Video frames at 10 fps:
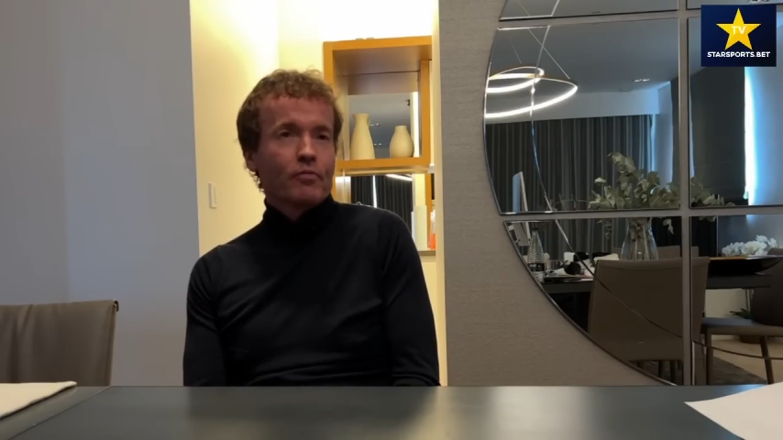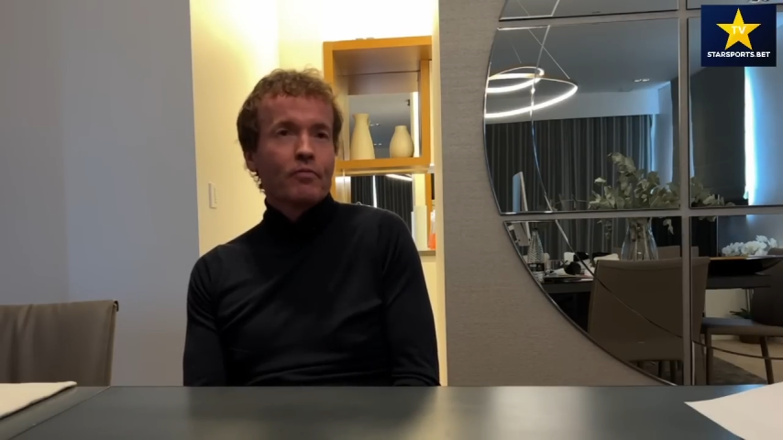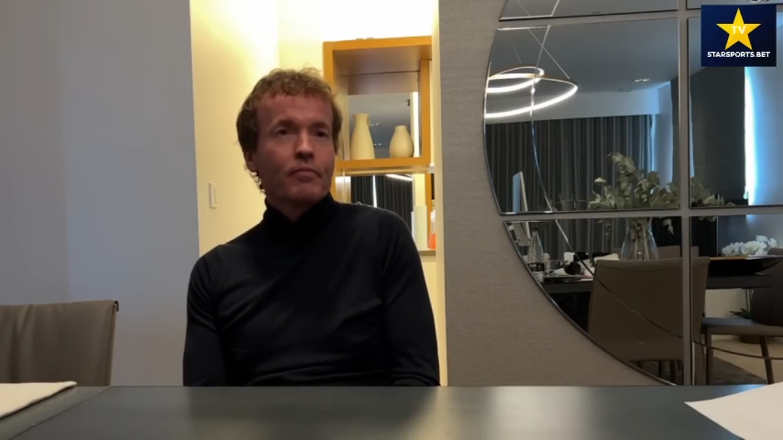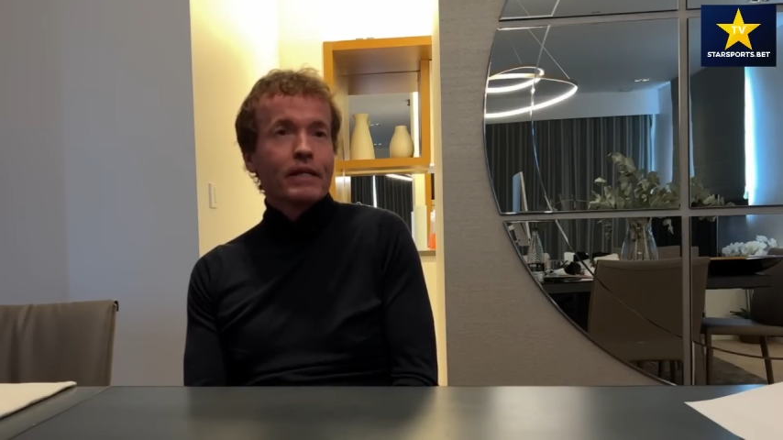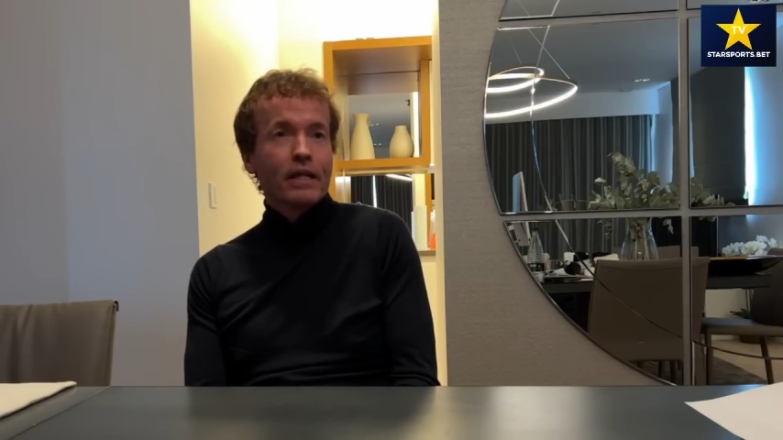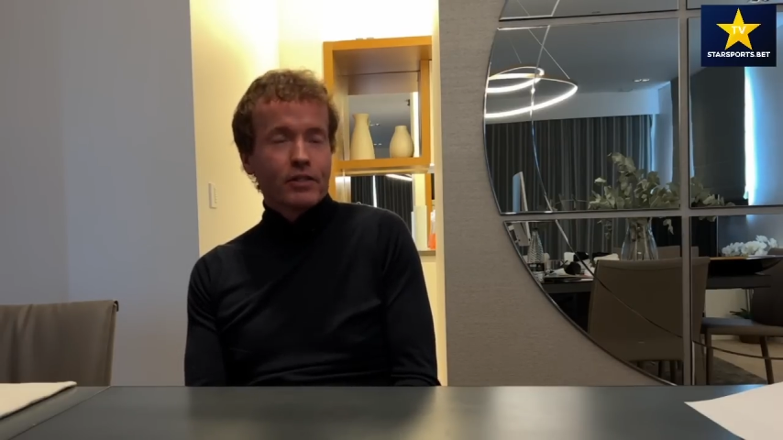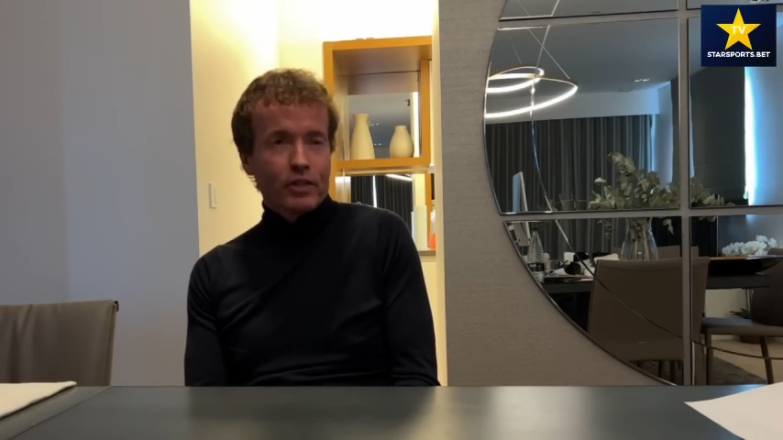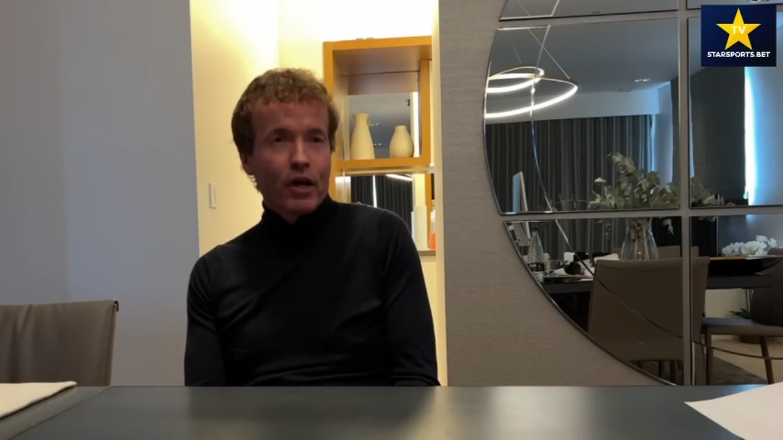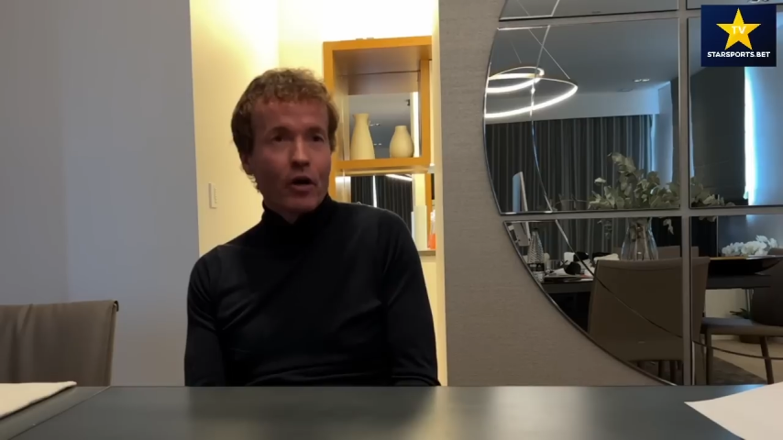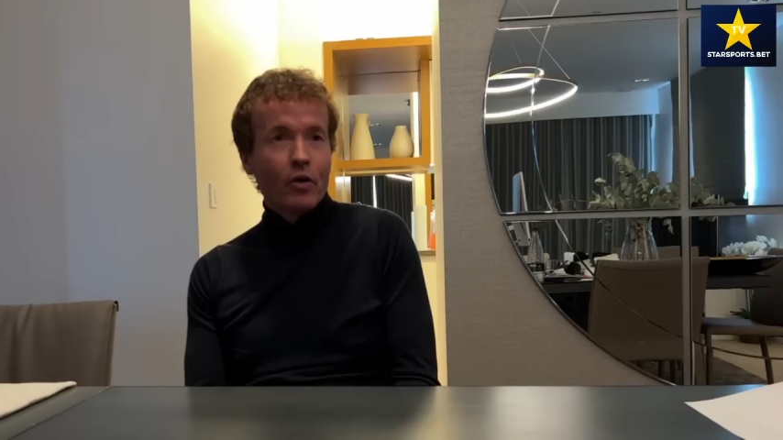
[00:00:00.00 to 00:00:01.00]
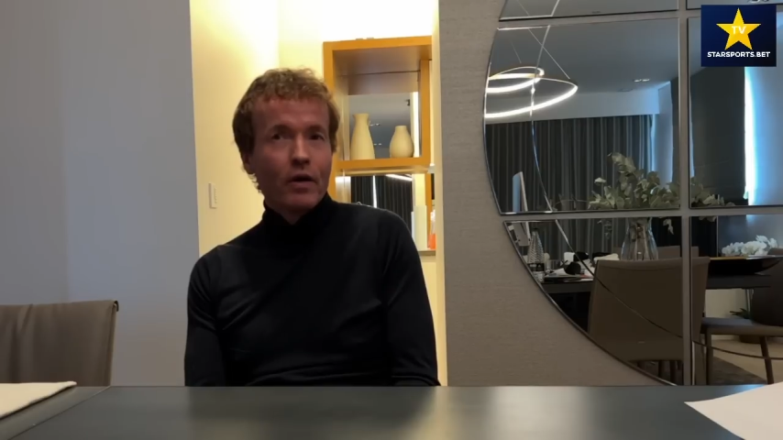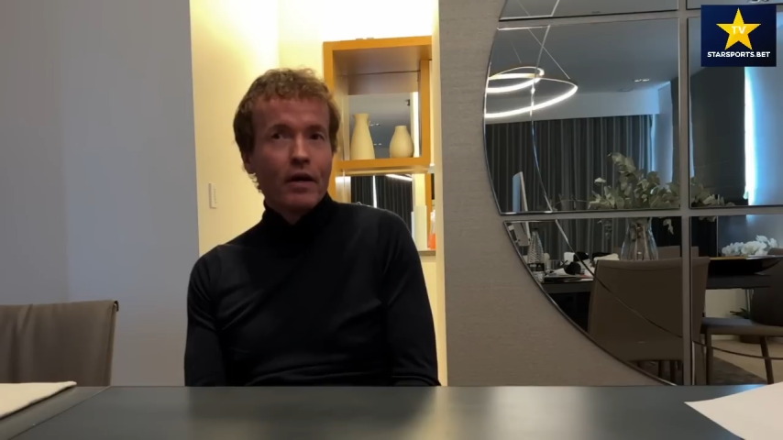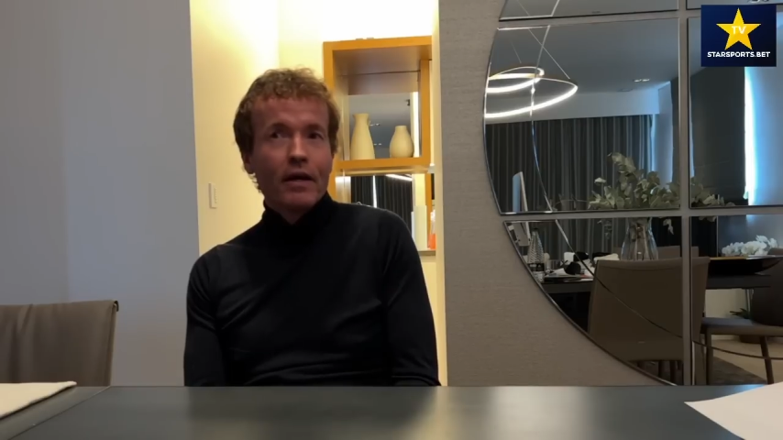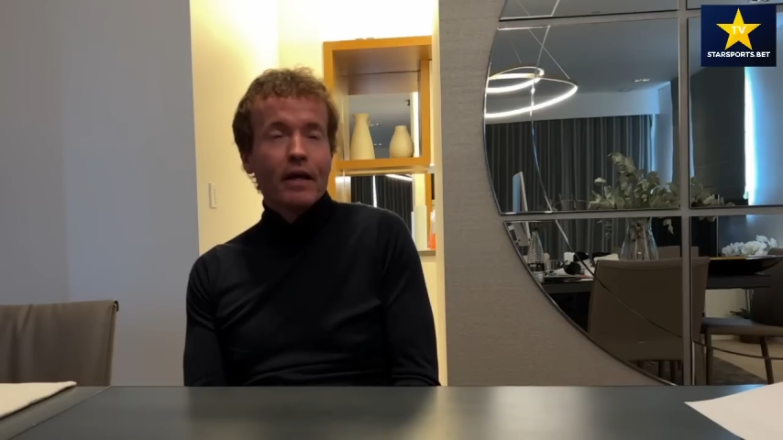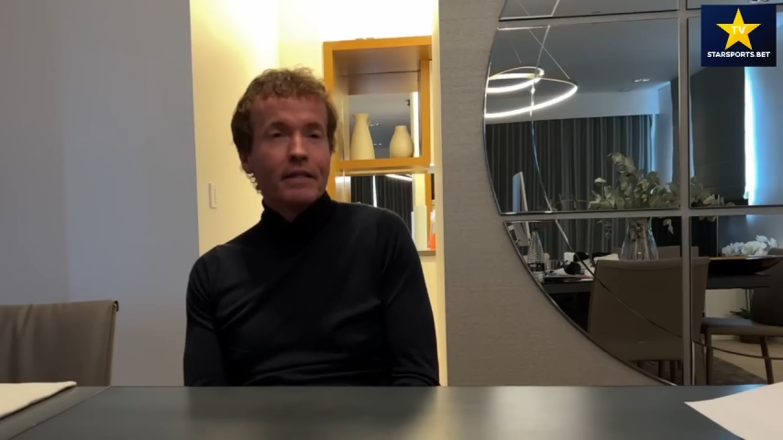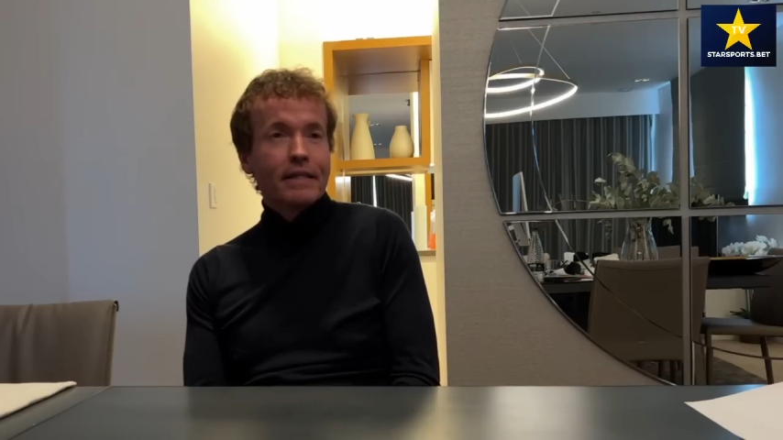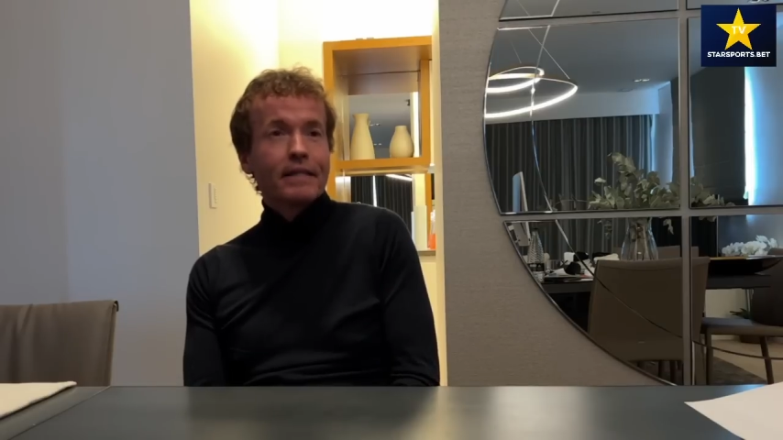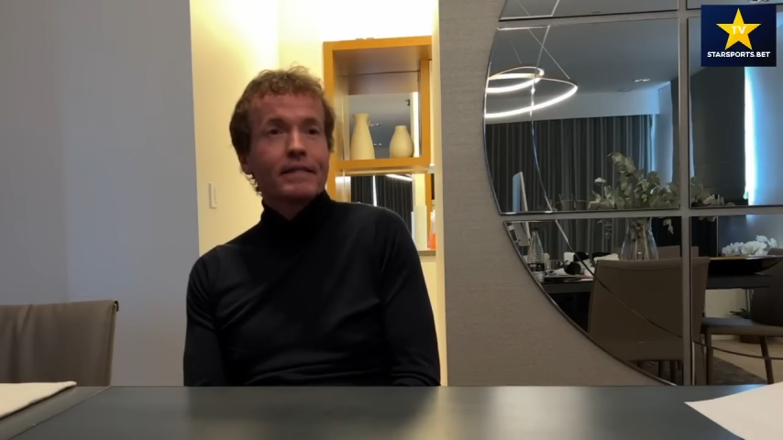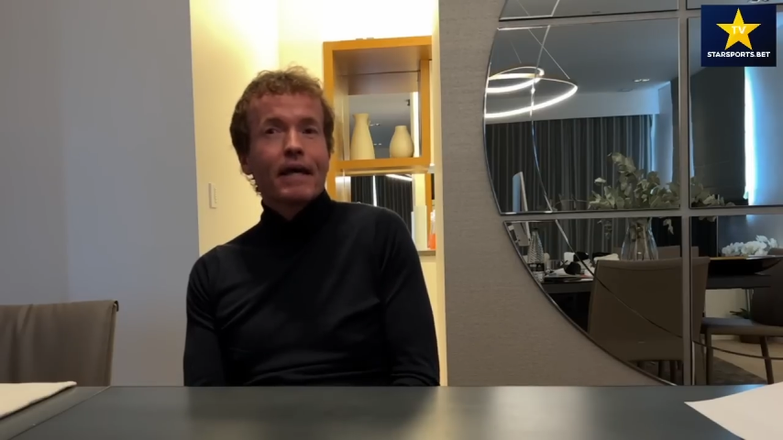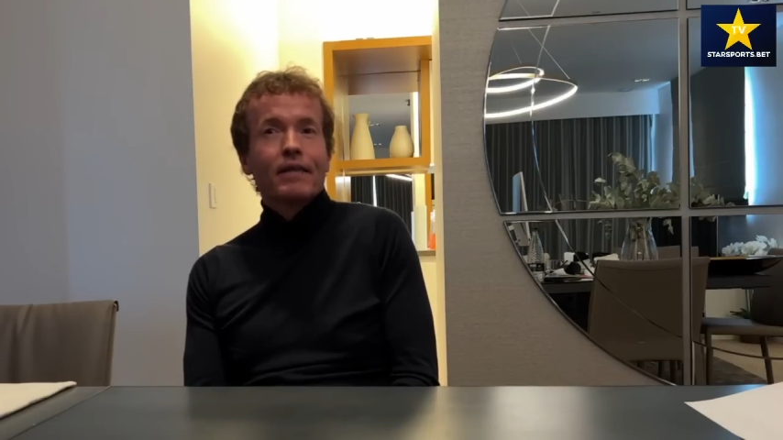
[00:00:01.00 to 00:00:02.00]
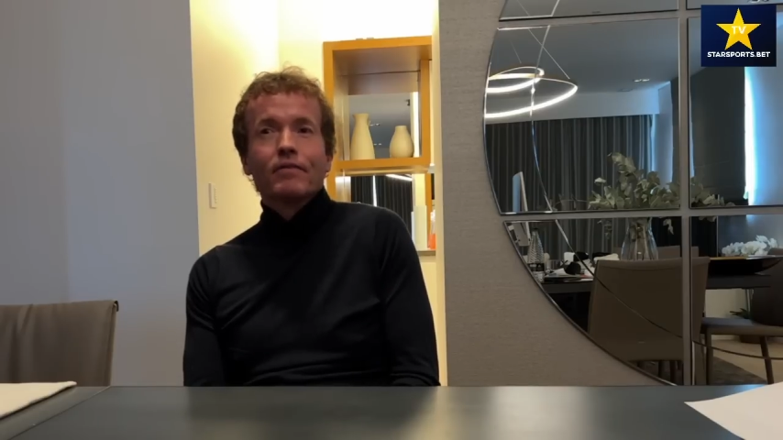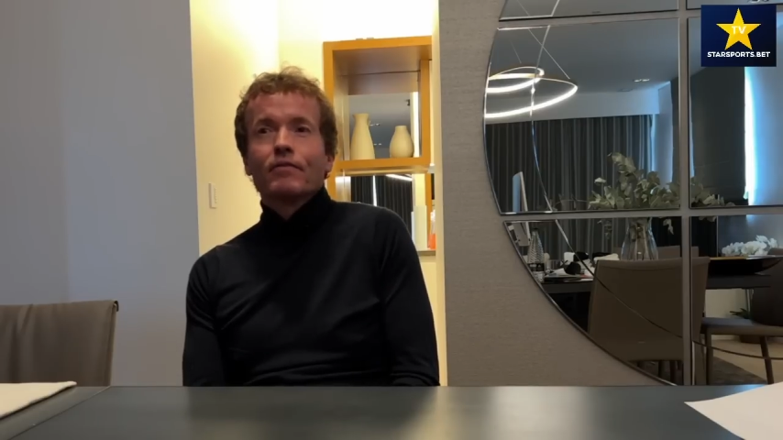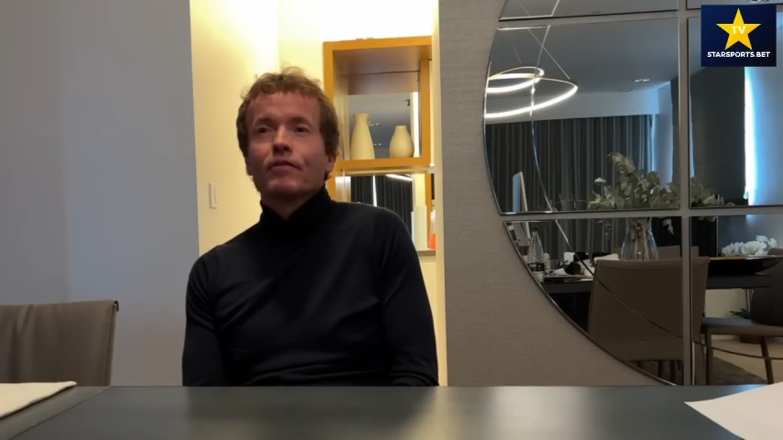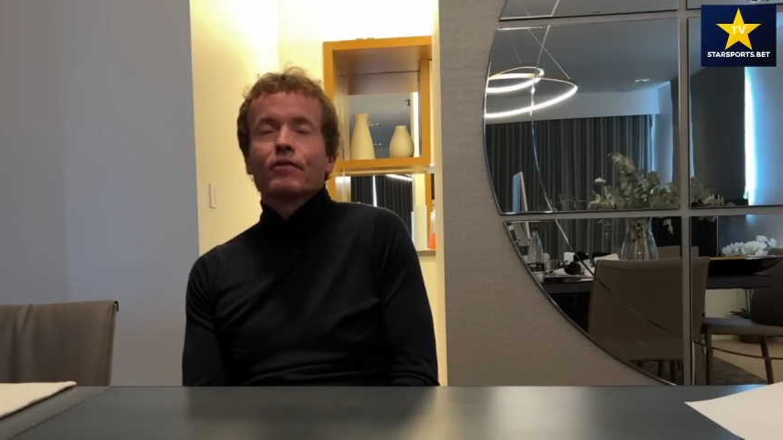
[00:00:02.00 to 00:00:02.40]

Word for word: many years ago. And since then,